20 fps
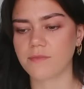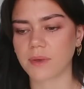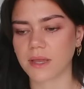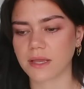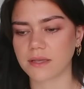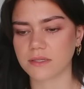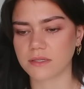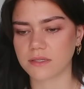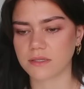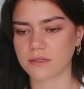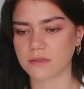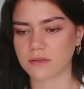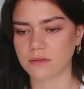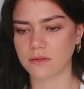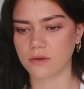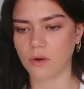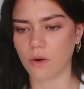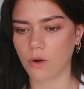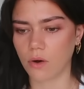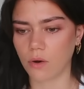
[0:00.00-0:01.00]
because
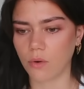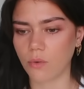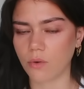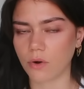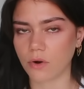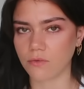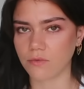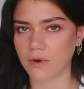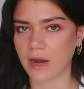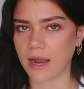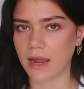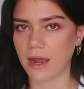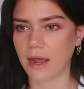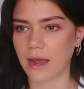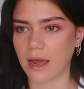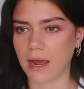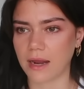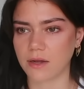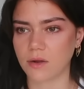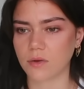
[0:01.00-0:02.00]
your whole
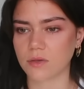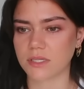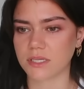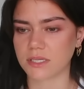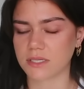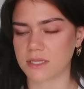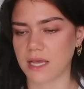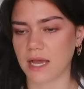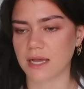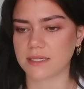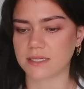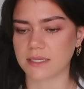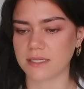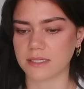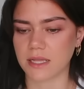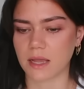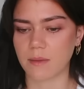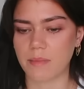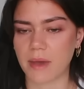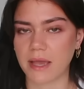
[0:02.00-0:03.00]
career and your success
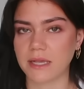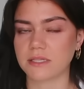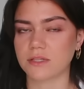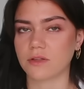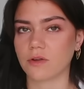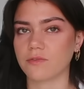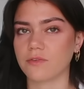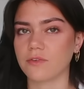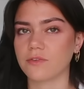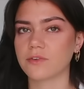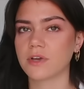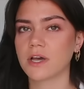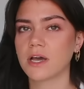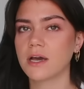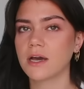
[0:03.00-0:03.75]
is, like, based off of